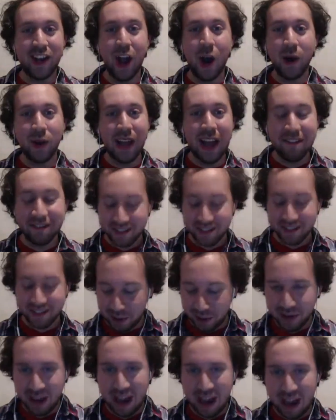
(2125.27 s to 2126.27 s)
go left,
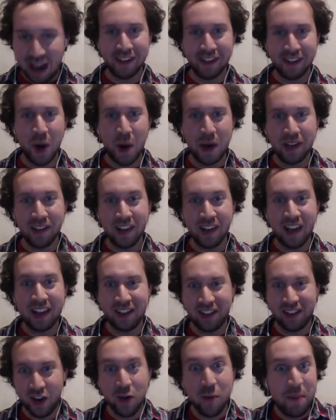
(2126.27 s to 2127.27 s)
and Cody's
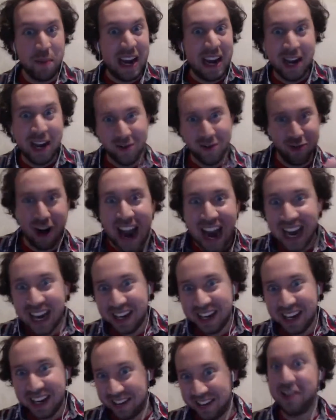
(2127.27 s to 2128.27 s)
like, do you mean
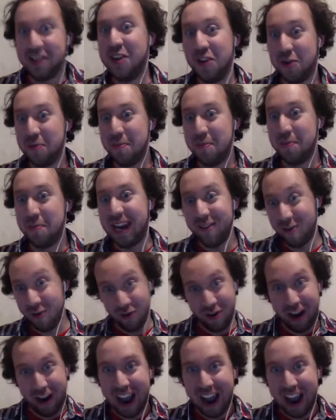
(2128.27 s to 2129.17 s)
right? Do you mean